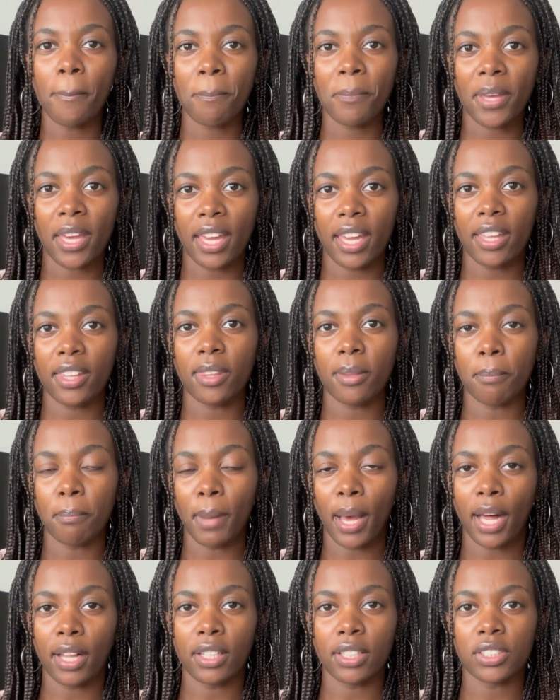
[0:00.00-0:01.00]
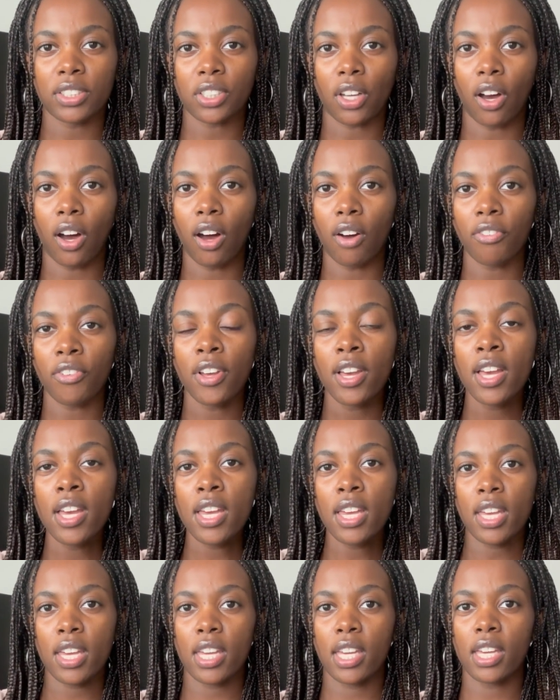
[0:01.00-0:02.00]
pay the balance off
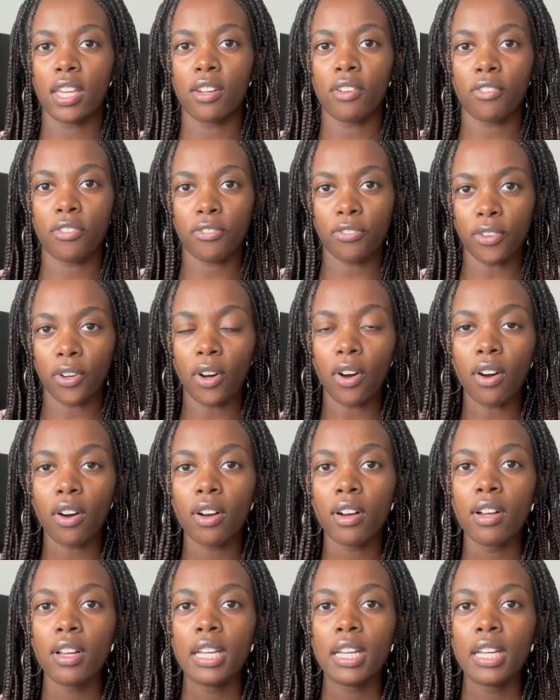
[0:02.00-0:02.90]
in full.